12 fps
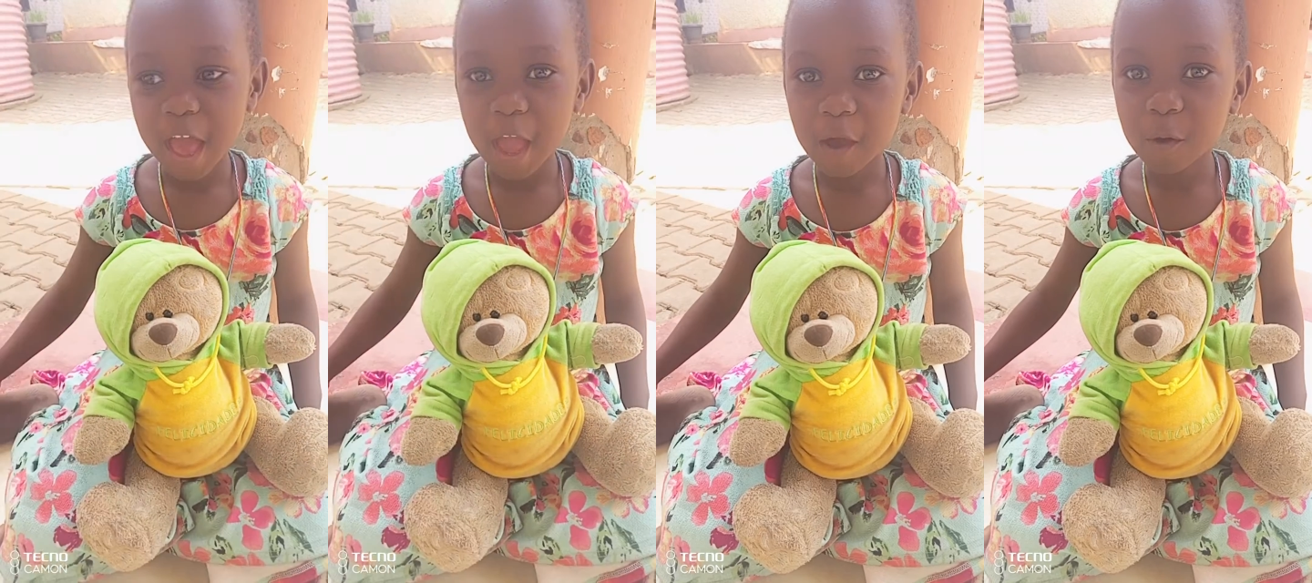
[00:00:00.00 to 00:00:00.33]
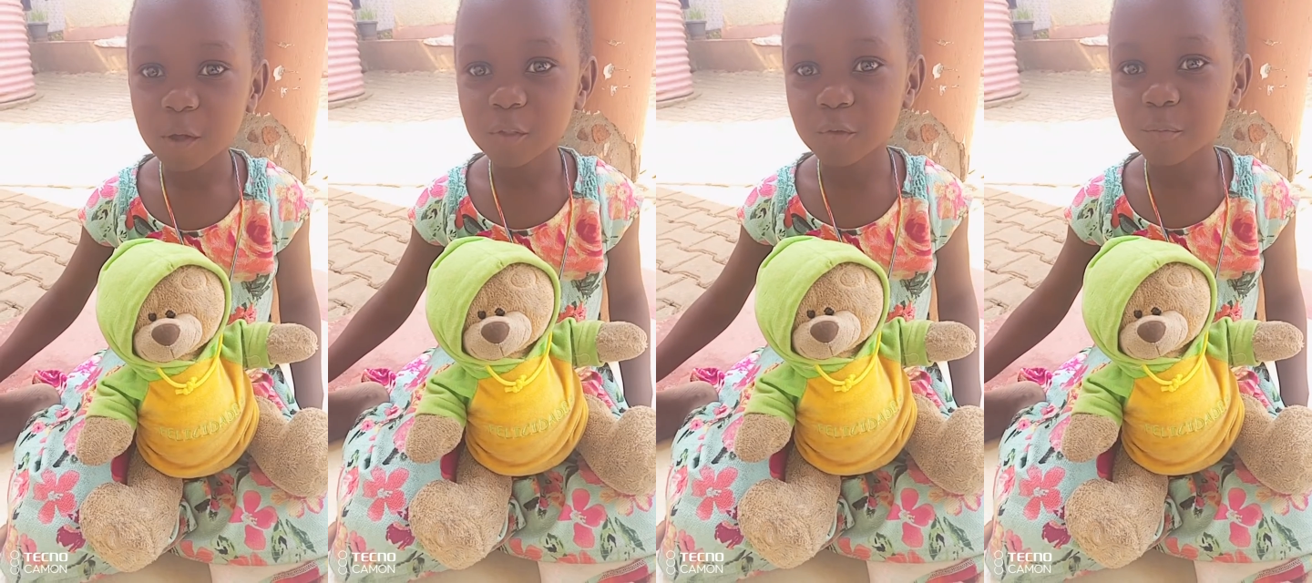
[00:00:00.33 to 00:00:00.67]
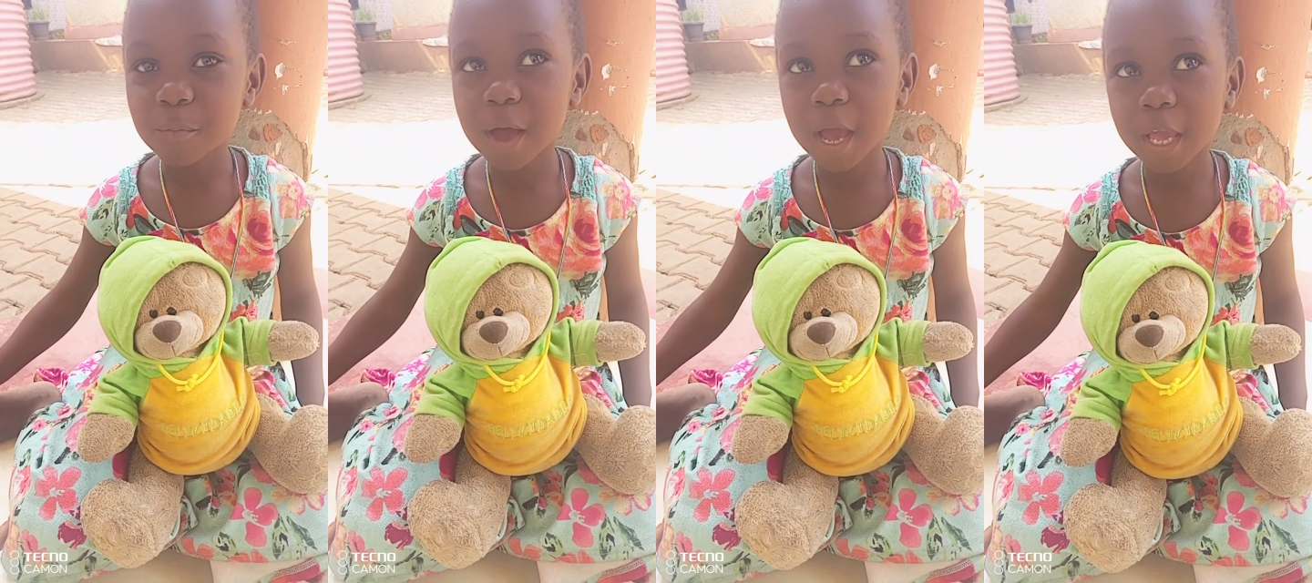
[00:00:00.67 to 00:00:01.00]
I want to
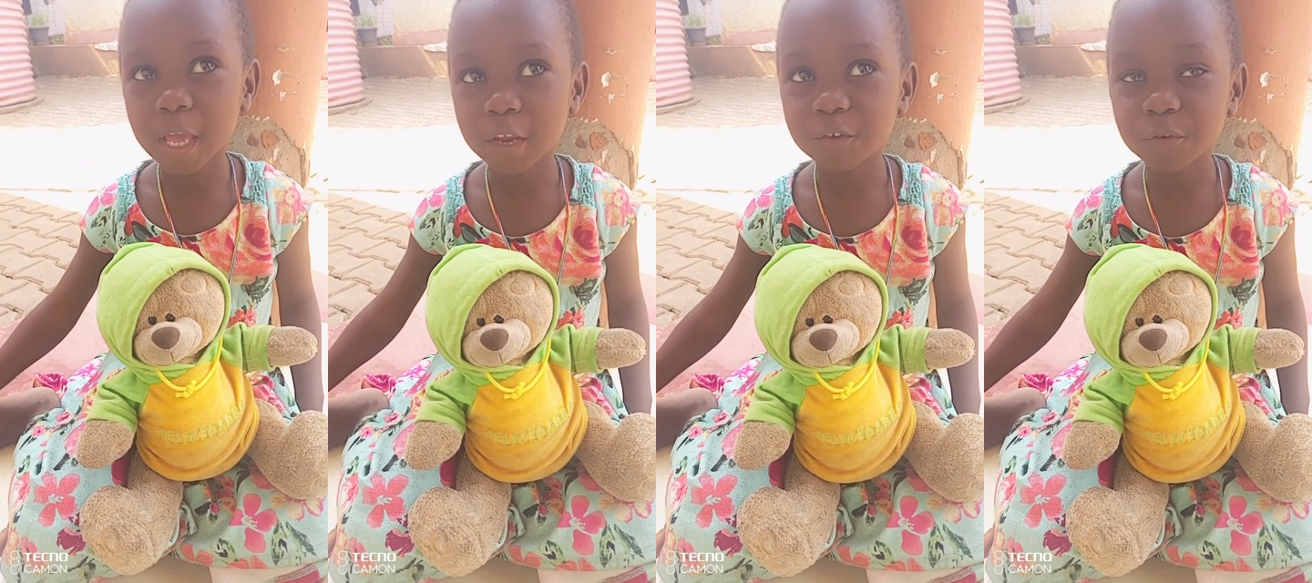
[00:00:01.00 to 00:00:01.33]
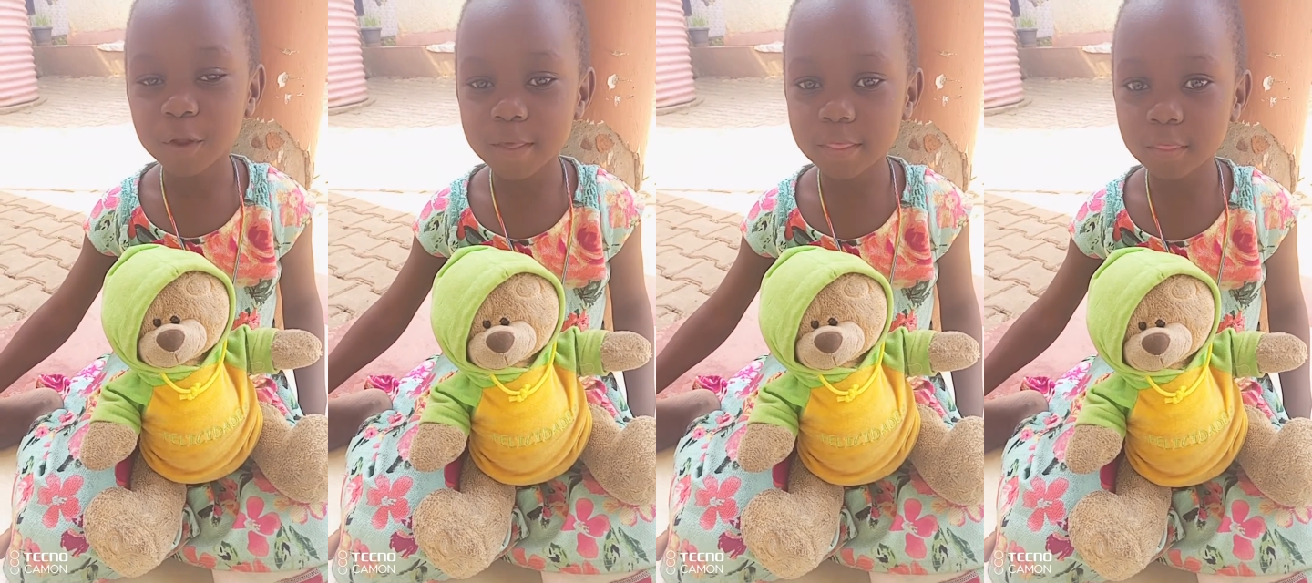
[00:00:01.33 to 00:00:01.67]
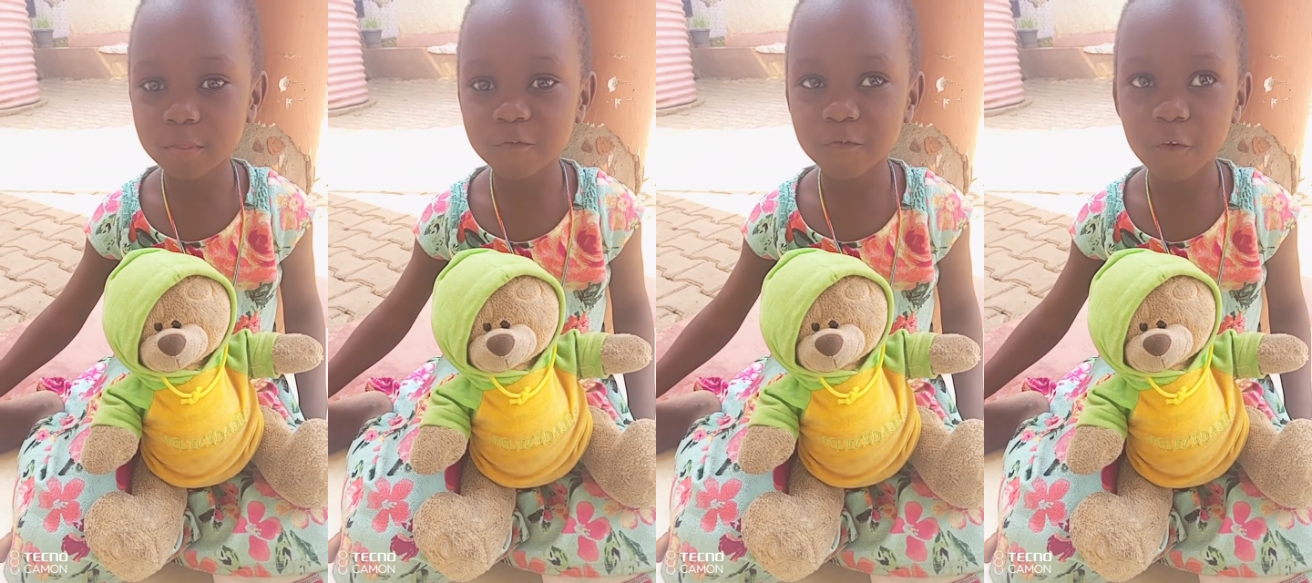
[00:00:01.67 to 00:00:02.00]
buy a
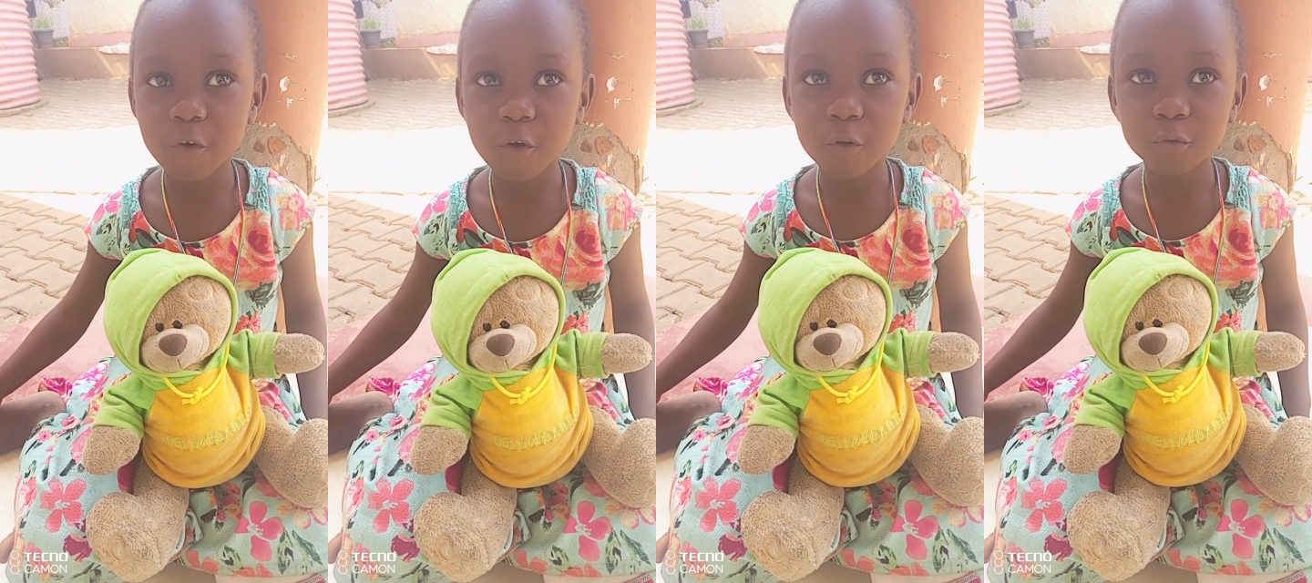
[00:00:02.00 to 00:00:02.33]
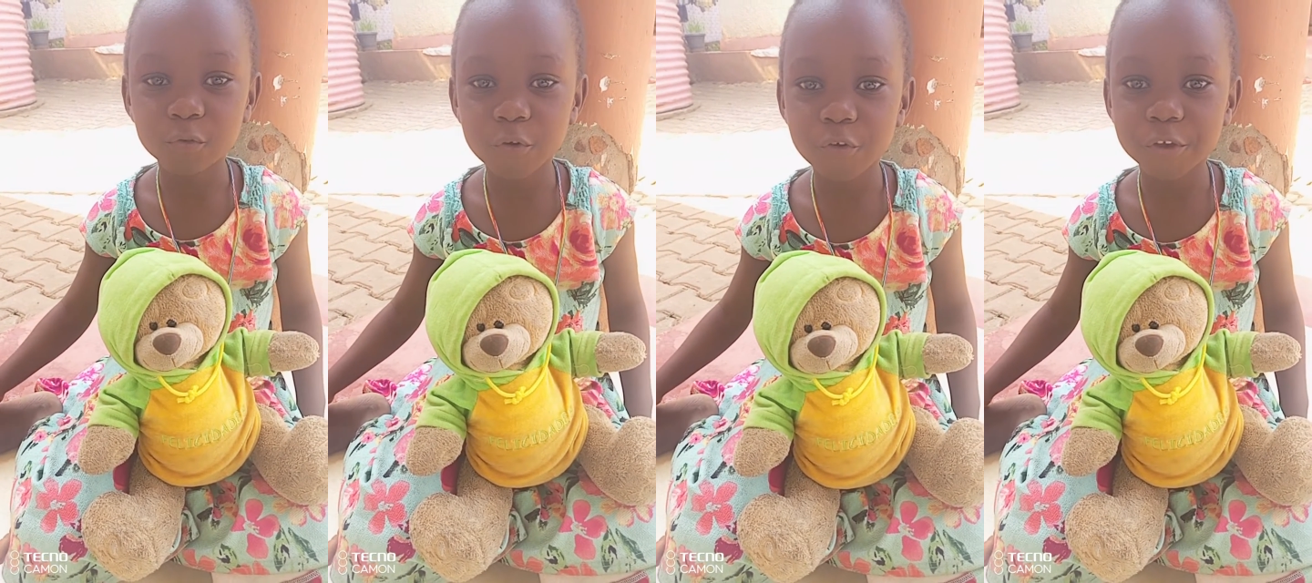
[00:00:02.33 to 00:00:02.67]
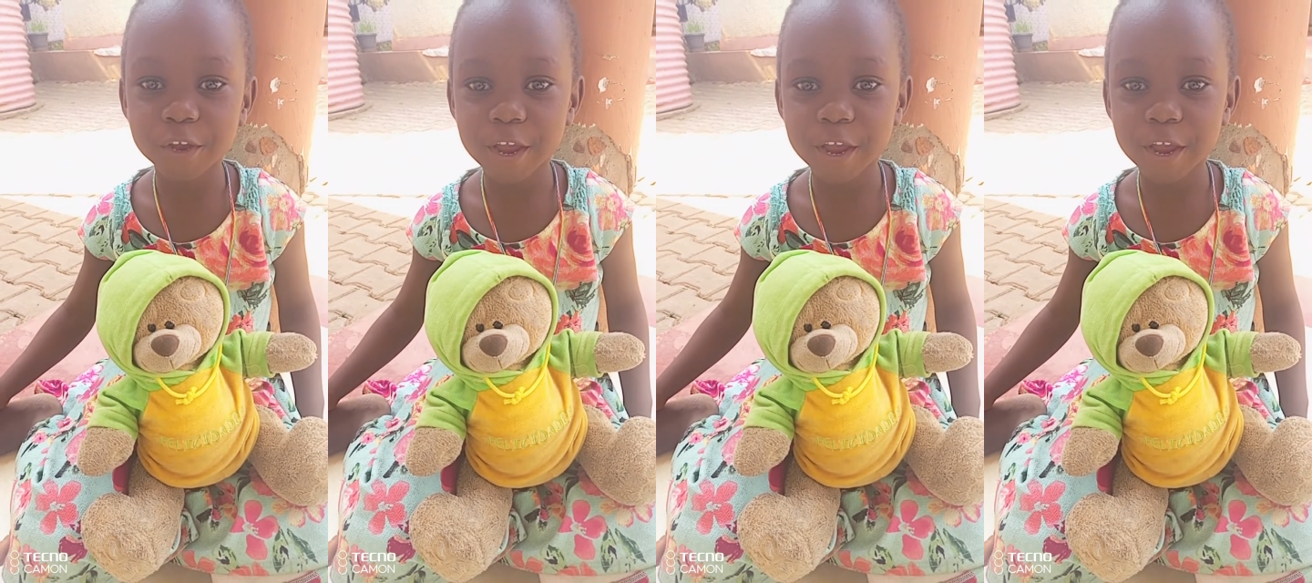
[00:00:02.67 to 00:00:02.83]
dress for Gloria.